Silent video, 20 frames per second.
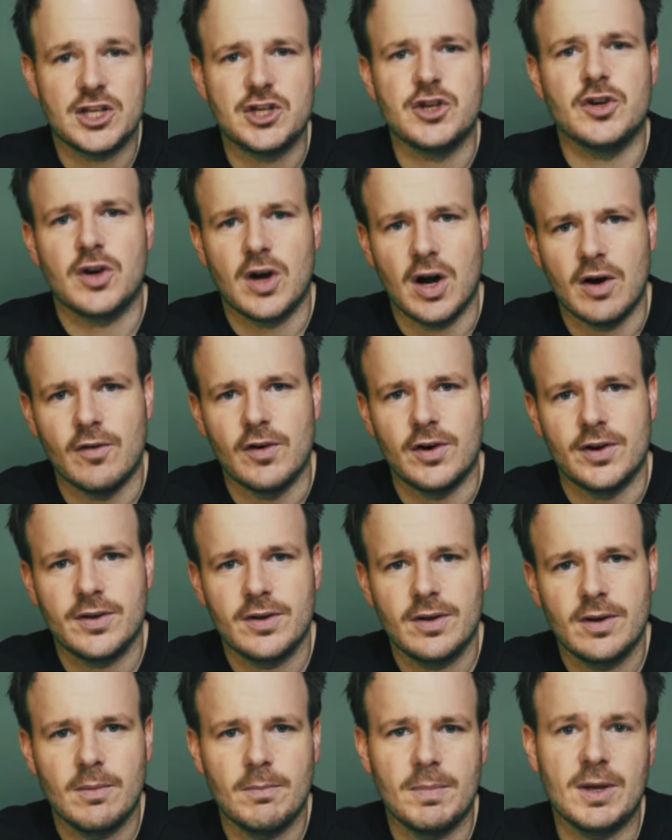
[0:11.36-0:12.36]
got you
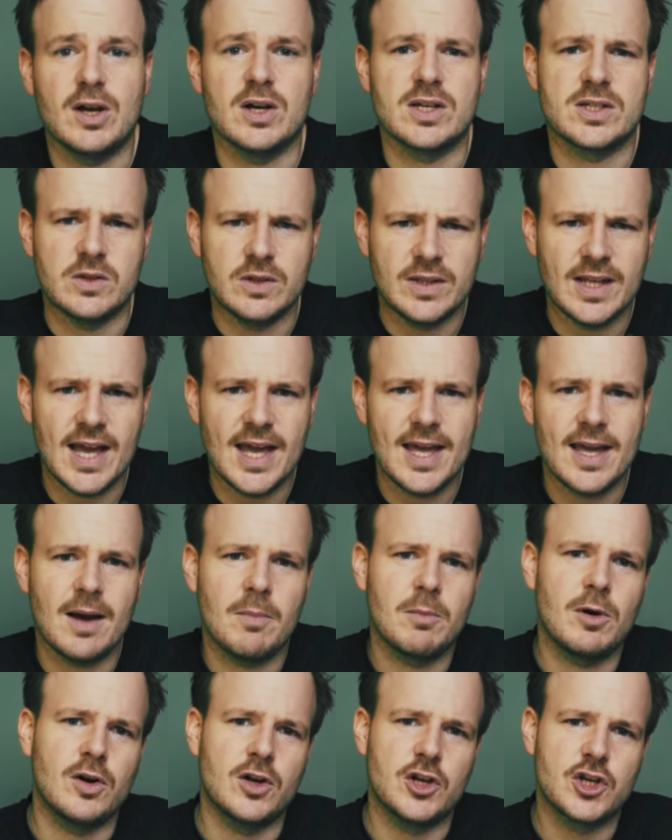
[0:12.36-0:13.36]
covered, because today
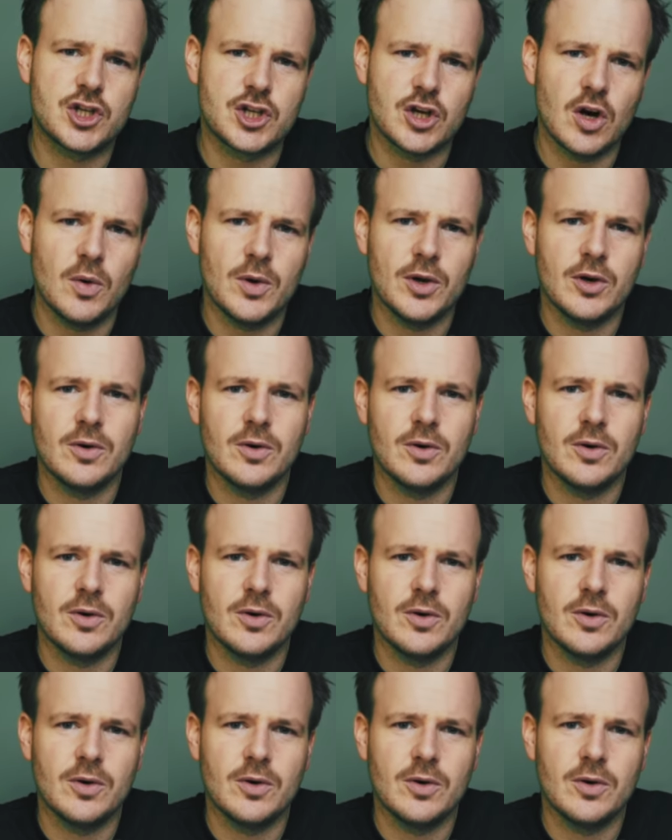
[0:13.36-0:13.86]
I'm gonna show